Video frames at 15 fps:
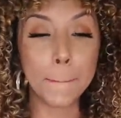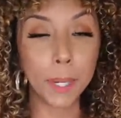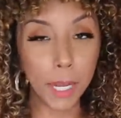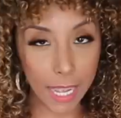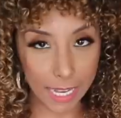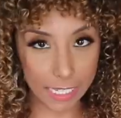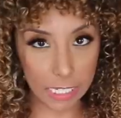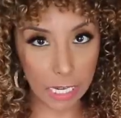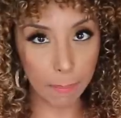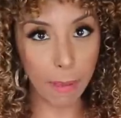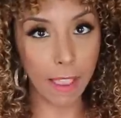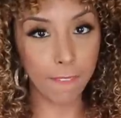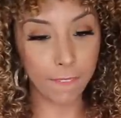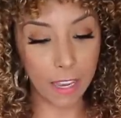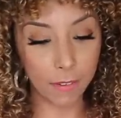But
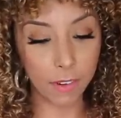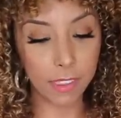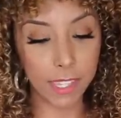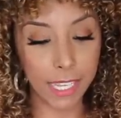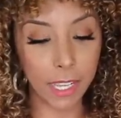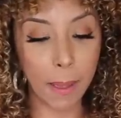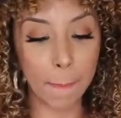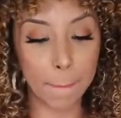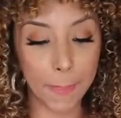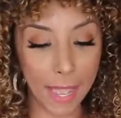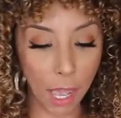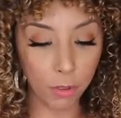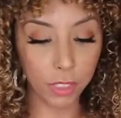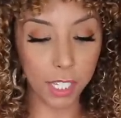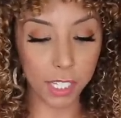my favorite thing
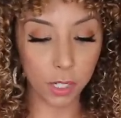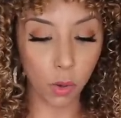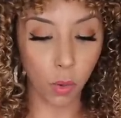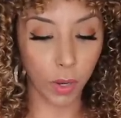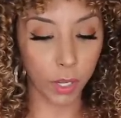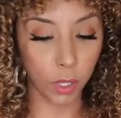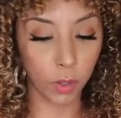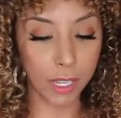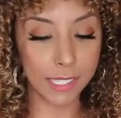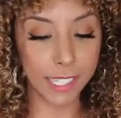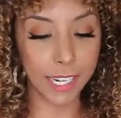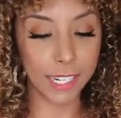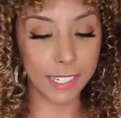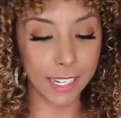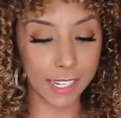about this oil is
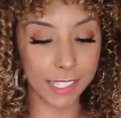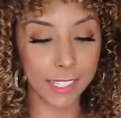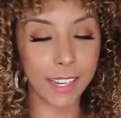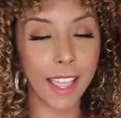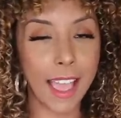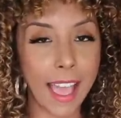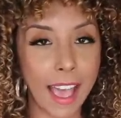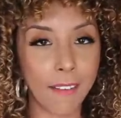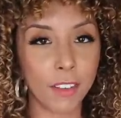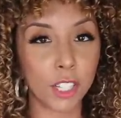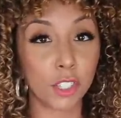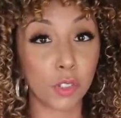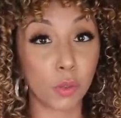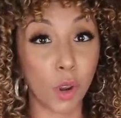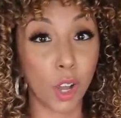that it doesn't have a
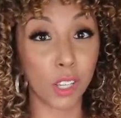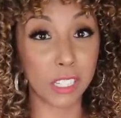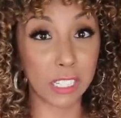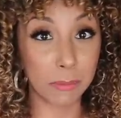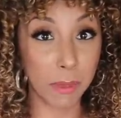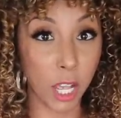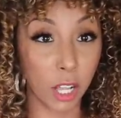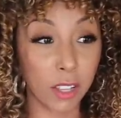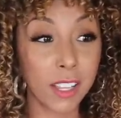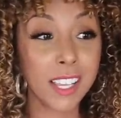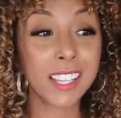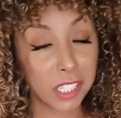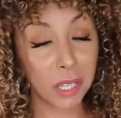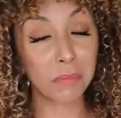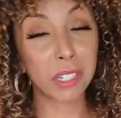strong smell.
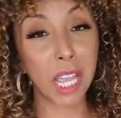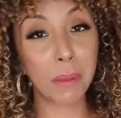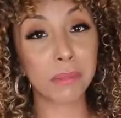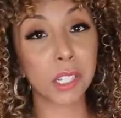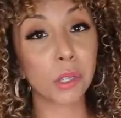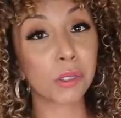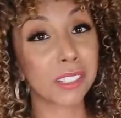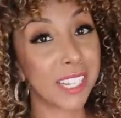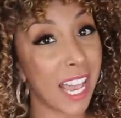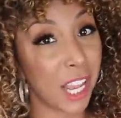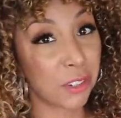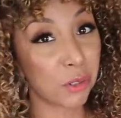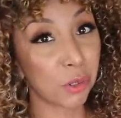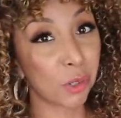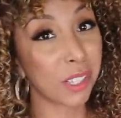Sometimes those
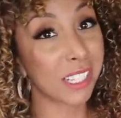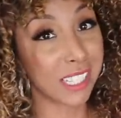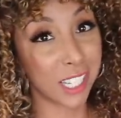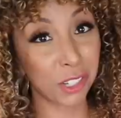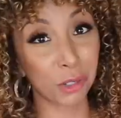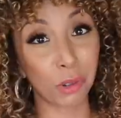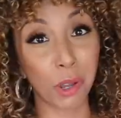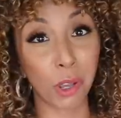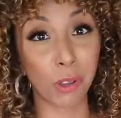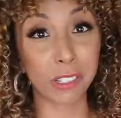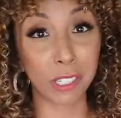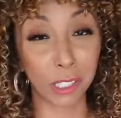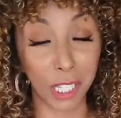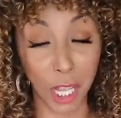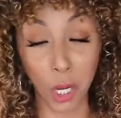natural essential
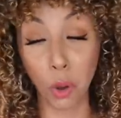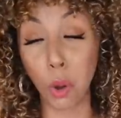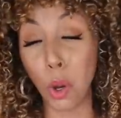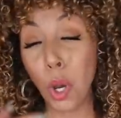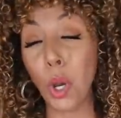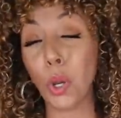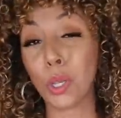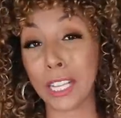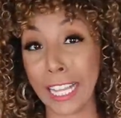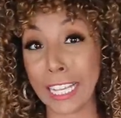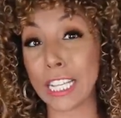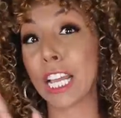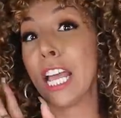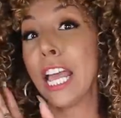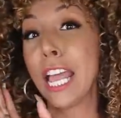oils are like, whoo,
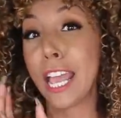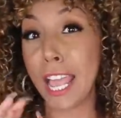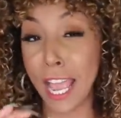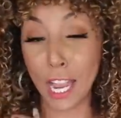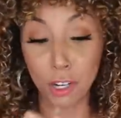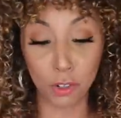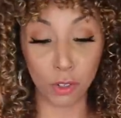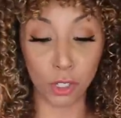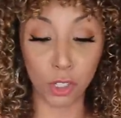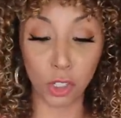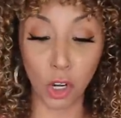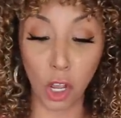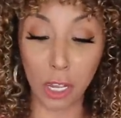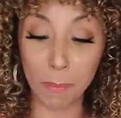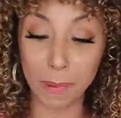like extra
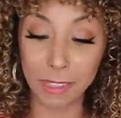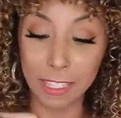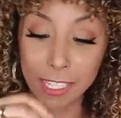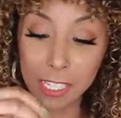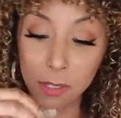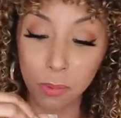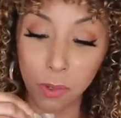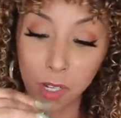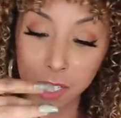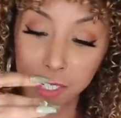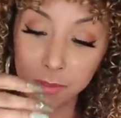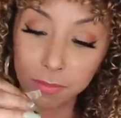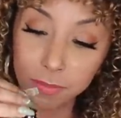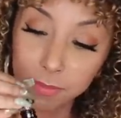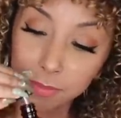strong, but this one,